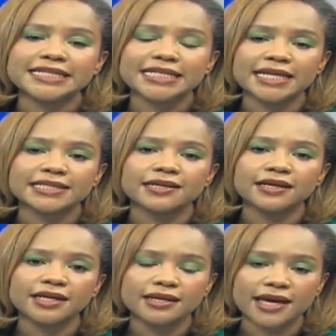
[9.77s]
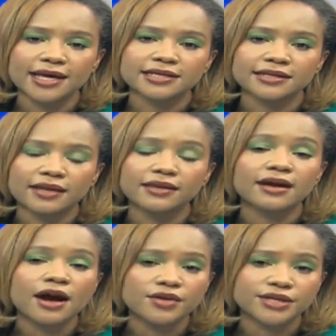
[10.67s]
data indicating that the
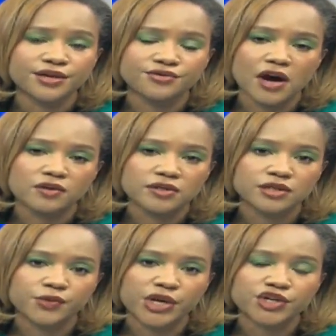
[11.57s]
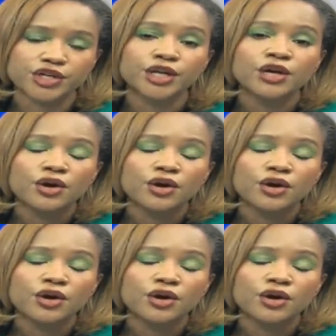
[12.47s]
current drought situation